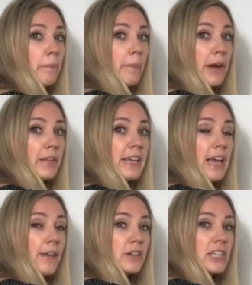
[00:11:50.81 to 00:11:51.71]
barely
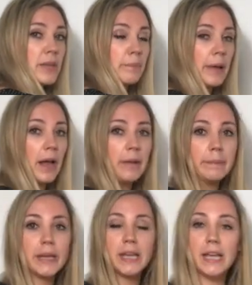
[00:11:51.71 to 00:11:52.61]
covers the
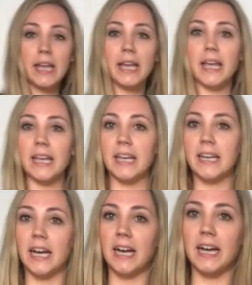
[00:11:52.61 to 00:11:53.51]
bum,
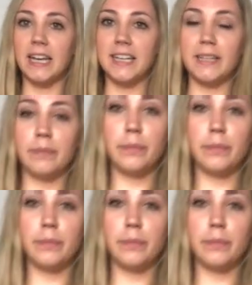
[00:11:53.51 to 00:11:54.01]
and I